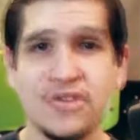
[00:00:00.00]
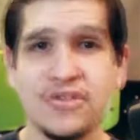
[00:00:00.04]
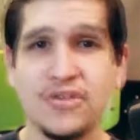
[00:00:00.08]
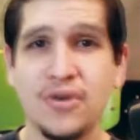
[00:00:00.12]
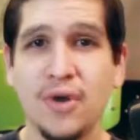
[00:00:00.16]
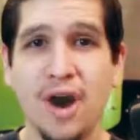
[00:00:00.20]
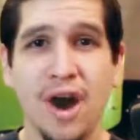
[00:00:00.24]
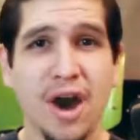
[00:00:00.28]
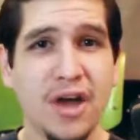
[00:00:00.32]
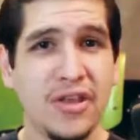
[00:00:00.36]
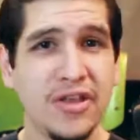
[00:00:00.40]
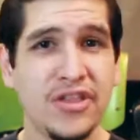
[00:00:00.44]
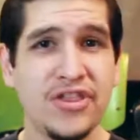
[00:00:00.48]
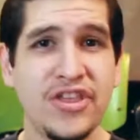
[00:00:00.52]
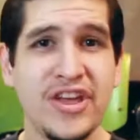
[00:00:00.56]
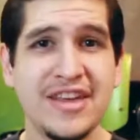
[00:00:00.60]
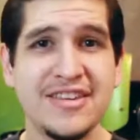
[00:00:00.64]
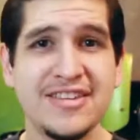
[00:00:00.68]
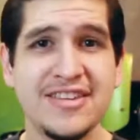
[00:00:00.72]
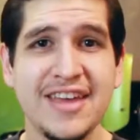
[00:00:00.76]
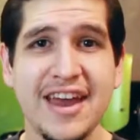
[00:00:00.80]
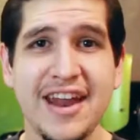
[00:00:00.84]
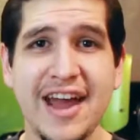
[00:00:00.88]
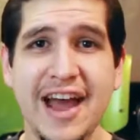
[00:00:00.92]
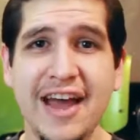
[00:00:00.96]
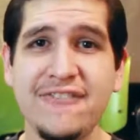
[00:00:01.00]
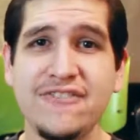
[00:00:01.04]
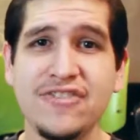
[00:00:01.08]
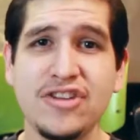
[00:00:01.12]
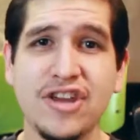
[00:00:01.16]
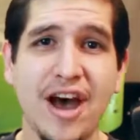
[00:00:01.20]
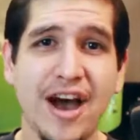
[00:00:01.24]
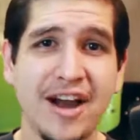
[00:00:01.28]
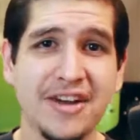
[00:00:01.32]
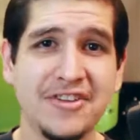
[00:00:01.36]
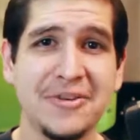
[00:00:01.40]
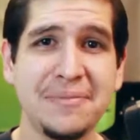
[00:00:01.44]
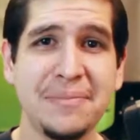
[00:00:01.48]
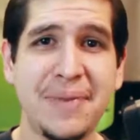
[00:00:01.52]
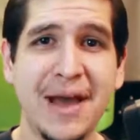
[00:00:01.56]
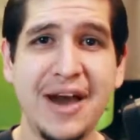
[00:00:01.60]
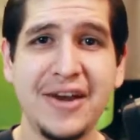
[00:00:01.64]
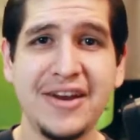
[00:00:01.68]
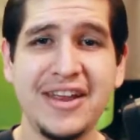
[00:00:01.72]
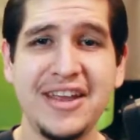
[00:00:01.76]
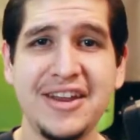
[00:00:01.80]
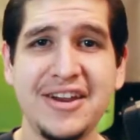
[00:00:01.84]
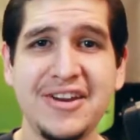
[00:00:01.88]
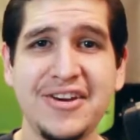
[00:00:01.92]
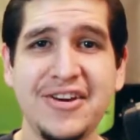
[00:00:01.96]
So all the things that I've talked
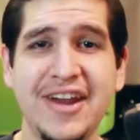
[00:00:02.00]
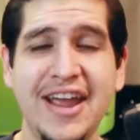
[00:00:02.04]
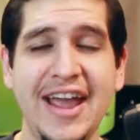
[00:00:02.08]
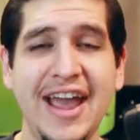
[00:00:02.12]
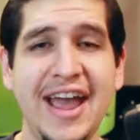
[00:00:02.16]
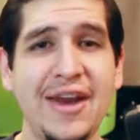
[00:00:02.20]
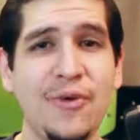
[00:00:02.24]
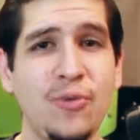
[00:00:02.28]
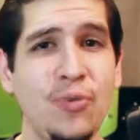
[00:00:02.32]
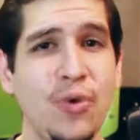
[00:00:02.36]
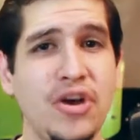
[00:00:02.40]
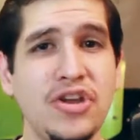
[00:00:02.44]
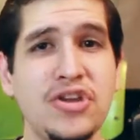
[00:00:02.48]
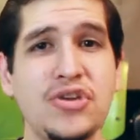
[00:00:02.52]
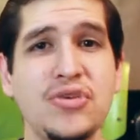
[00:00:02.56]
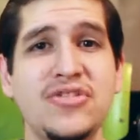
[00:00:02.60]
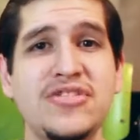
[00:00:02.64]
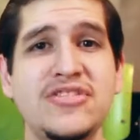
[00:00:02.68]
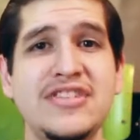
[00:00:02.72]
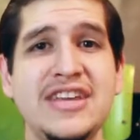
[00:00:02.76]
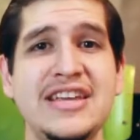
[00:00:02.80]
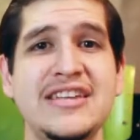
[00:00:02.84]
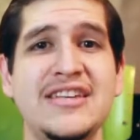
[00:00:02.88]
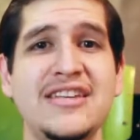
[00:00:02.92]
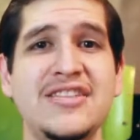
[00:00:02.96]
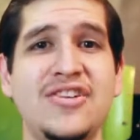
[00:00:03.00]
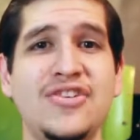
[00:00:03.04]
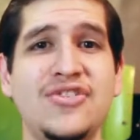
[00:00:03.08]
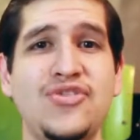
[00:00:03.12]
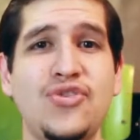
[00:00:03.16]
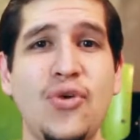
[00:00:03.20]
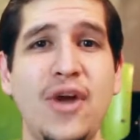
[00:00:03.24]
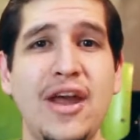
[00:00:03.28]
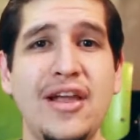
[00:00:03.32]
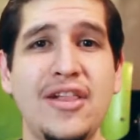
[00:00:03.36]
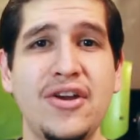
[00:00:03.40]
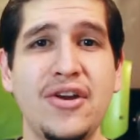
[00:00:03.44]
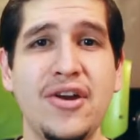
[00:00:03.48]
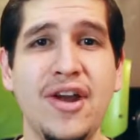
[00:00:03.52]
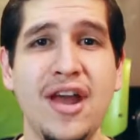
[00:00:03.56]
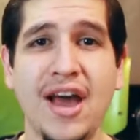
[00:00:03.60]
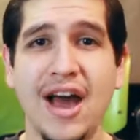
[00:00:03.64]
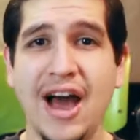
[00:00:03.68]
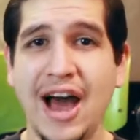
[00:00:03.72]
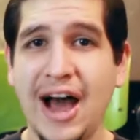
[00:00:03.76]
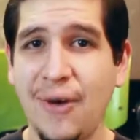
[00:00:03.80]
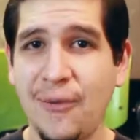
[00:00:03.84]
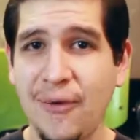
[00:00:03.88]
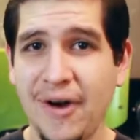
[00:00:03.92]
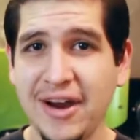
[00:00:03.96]
about here and what you've seen in the trailer,
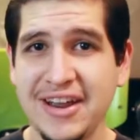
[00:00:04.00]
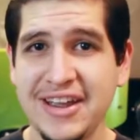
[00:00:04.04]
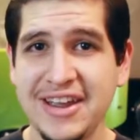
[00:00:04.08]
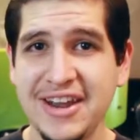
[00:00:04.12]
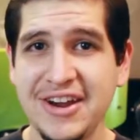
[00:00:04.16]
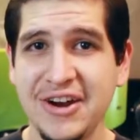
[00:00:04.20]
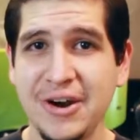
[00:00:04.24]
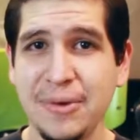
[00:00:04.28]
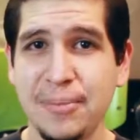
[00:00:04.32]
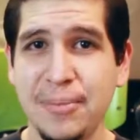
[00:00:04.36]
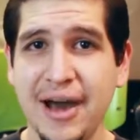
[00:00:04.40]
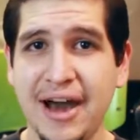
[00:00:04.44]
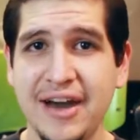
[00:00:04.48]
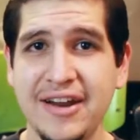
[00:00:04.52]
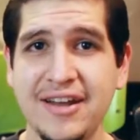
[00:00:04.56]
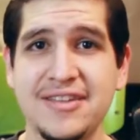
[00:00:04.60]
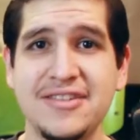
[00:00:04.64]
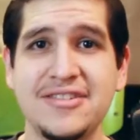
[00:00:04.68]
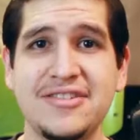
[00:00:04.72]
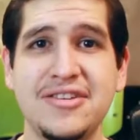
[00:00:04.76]
I want to hear about it.